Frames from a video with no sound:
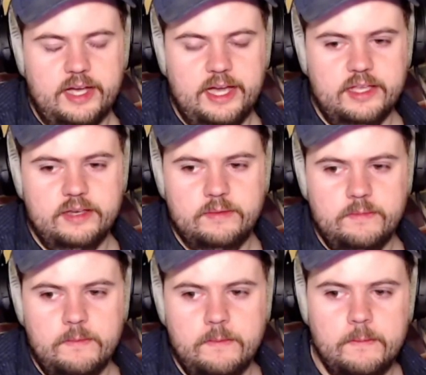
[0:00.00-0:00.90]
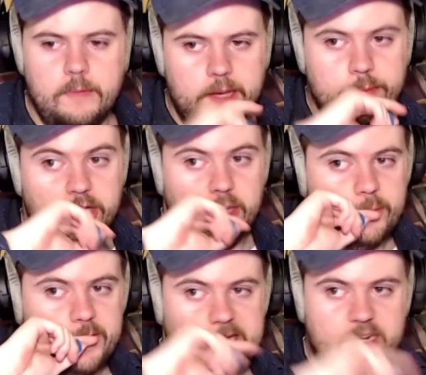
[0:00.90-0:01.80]
I can pull it up,
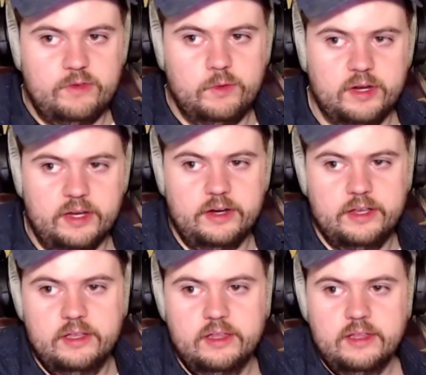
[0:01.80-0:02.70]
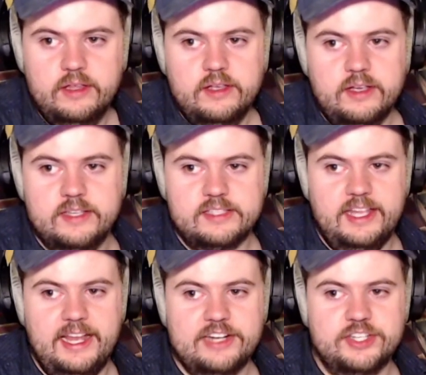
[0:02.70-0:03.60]
play it if you want to hear it, because it
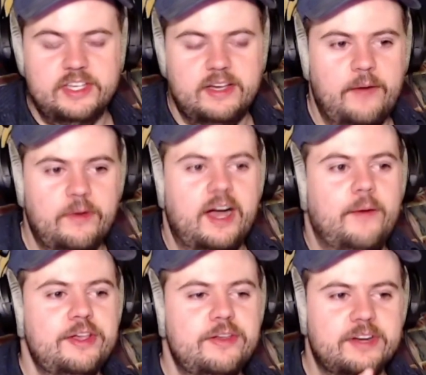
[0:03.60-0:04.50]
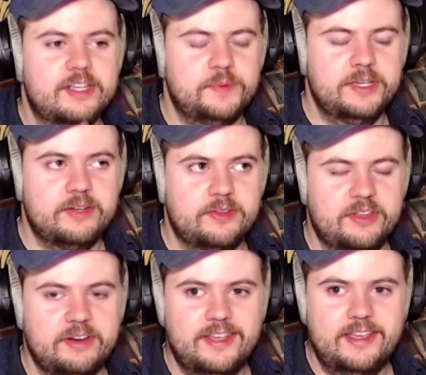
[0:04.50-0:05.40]
actually I want you to explain your
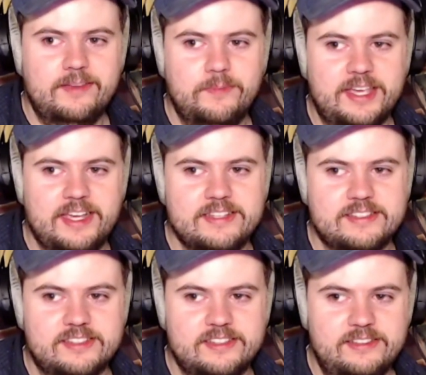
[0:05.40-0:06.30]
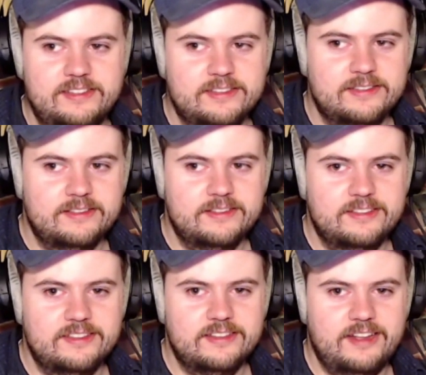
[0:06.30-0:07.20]
theory, because
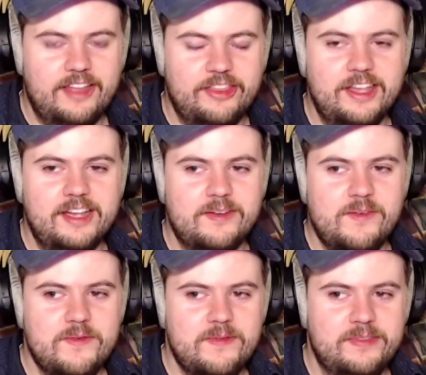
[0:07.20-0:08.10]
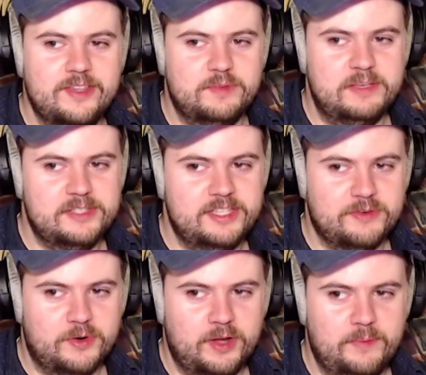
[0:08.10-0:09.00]
I think this BBC
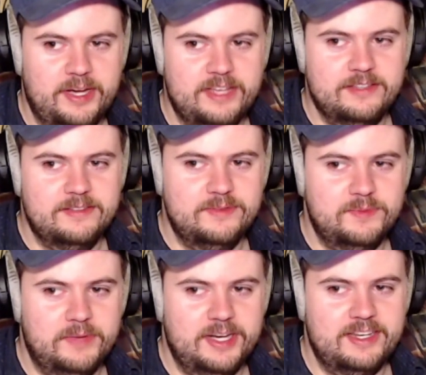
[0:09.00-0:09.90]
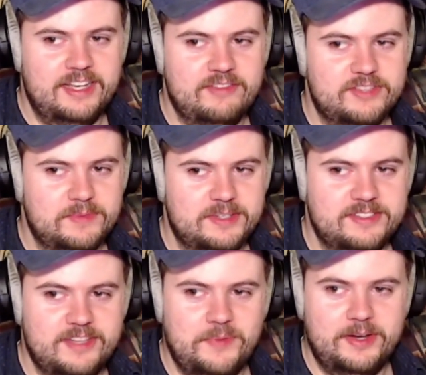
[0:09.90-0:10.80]
recording might have something to
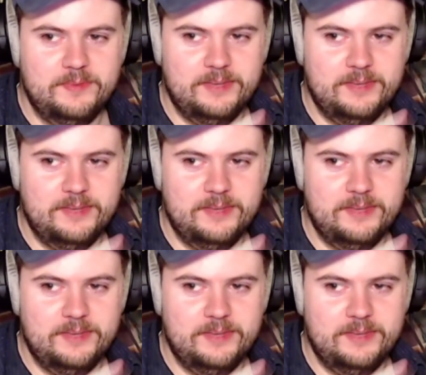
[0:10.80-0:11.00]
say about it.